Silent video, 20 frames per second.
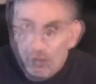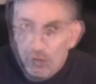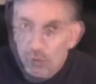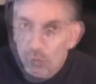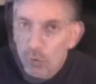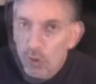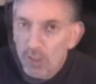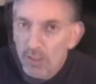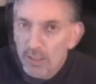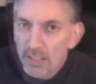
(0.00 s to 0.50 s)

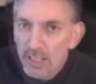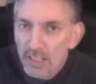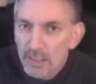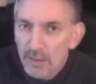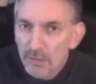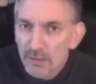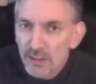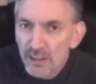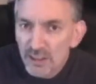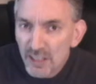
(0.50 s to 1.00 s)
So what
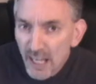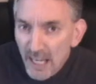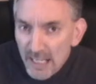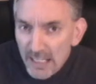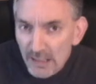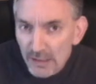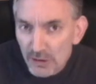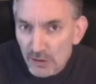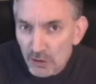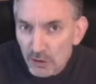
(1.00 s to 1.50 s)
kind of
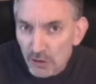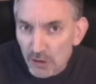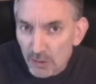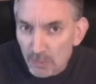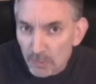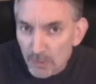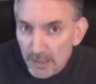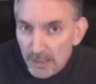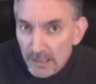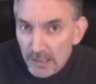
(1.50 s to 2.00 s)
signs could
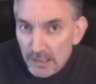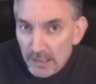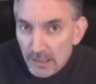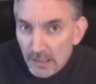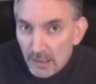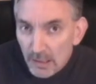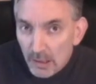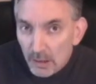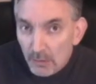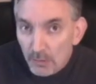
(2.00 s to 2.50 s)
there
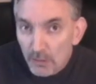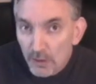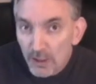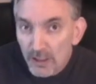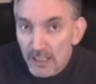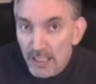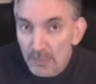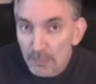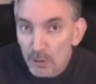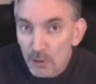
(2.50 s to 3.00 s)
be for
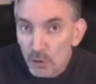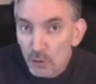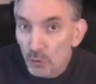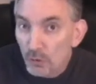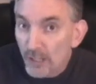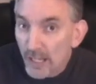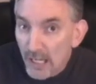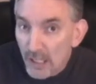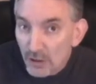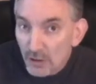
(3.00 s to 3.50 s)
a chemical
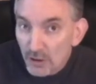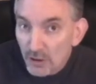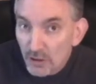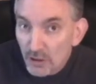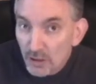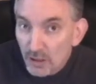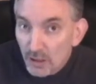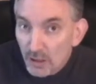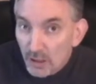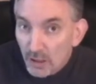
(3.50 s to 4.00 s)

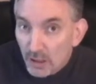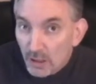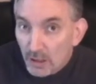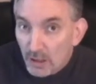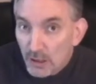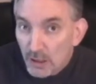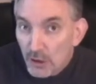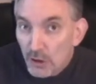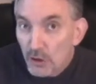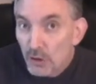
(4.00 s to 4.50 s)
reaction
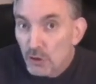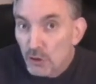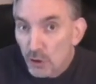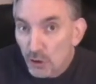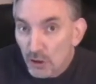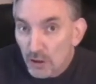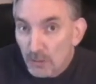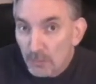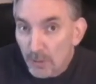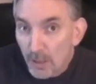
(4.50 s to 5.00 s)
that you could
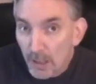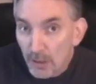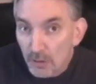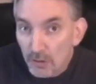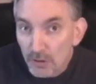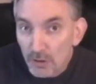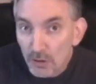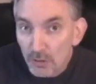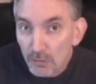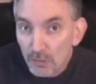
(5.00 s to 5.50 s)
talk about
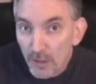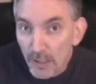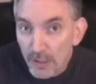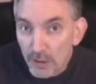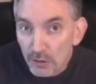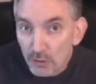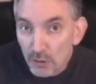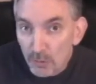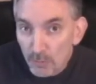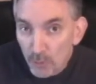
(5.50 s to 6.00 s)
in your
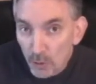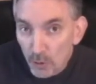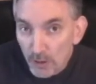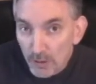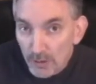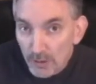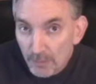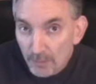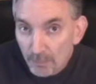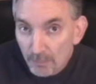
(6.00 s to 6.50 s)
final
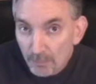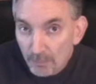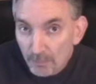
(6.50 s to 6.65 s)
report?